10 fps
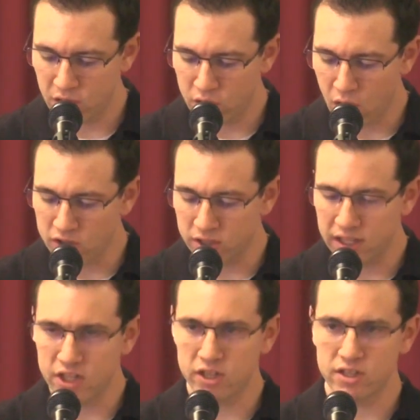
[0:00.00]
your
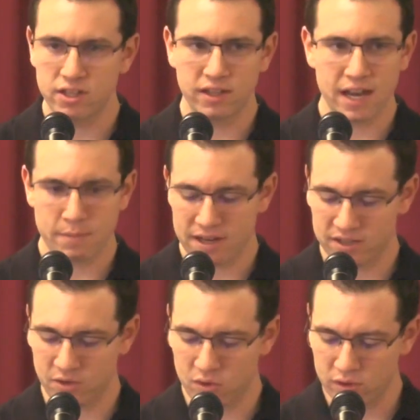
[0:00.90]
consolations delight my
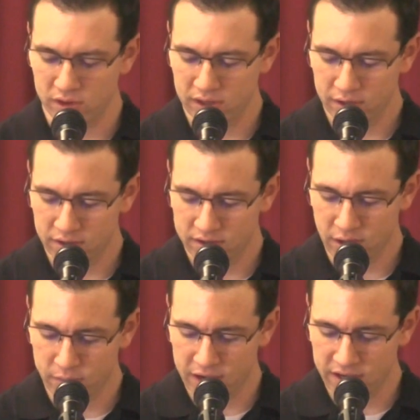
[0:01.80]
soul.
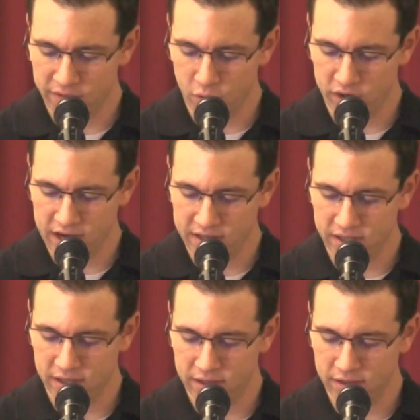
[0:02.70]
Psalm 94
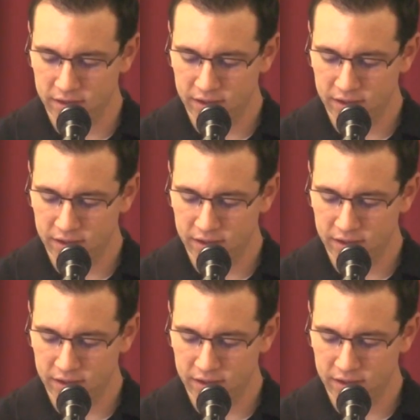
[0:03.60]
19.